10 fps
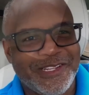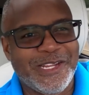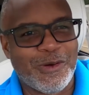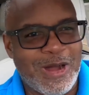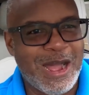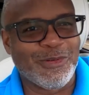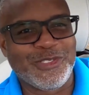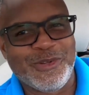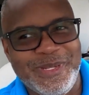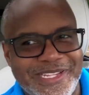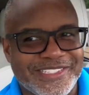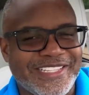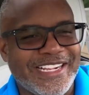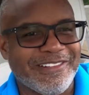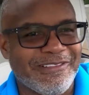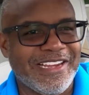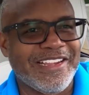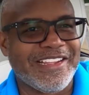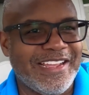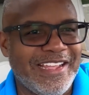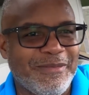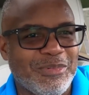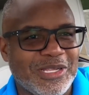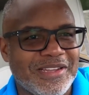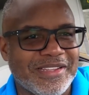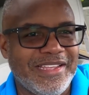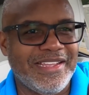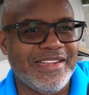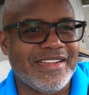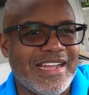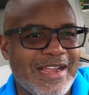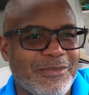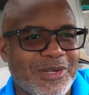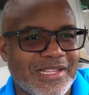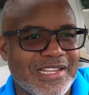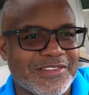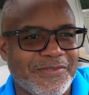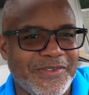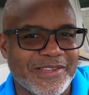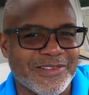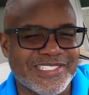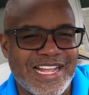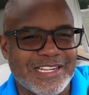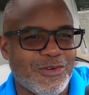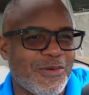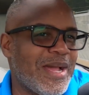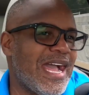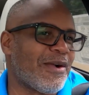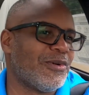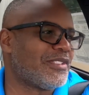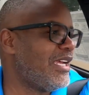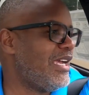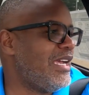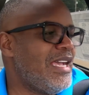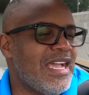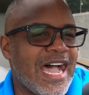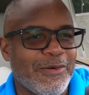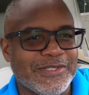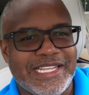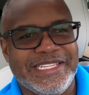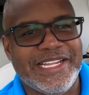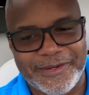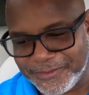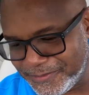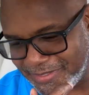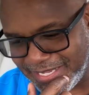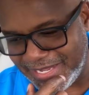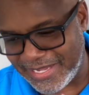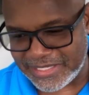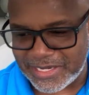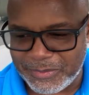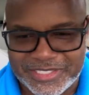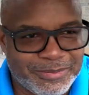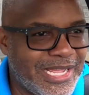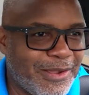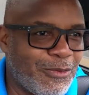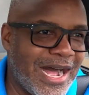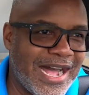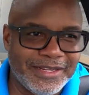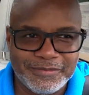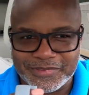why would you be considering a plug-in hybrid electric vehicle? It's kind of going backwards. I would say no, and I'm gonna explain why.